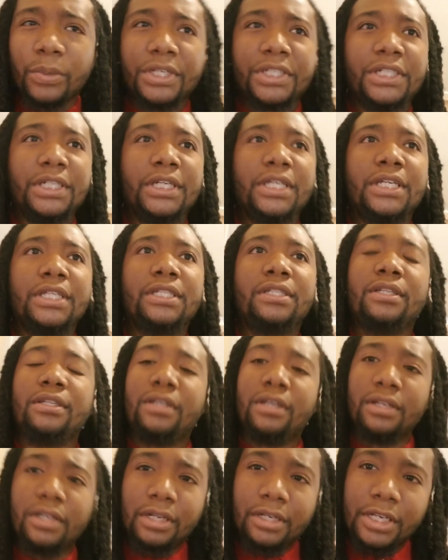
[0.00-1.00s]
is
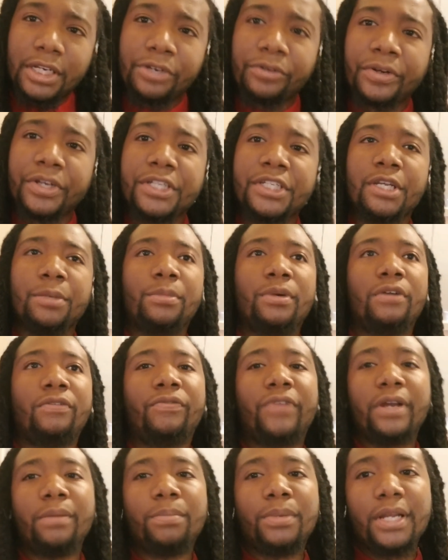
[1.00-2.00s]
the decreased number of
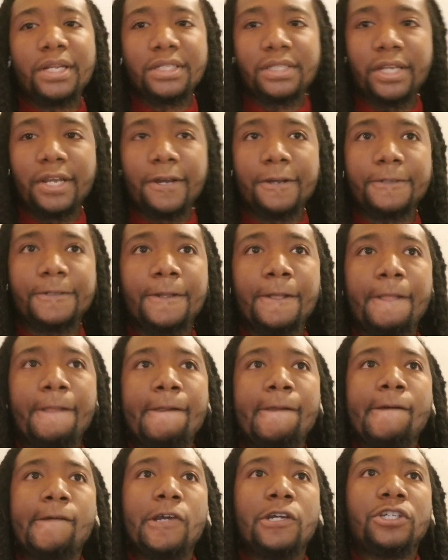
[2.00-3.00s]
red blood cells.
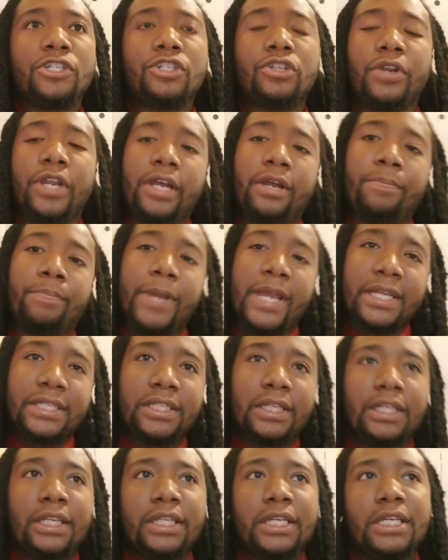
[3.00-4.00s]
So there are
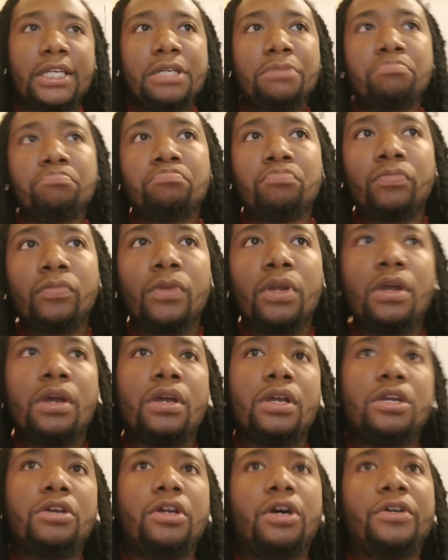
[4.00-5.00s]
basically,
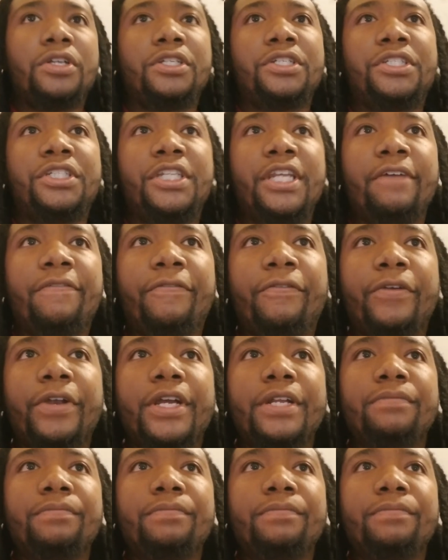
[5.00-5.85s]
just different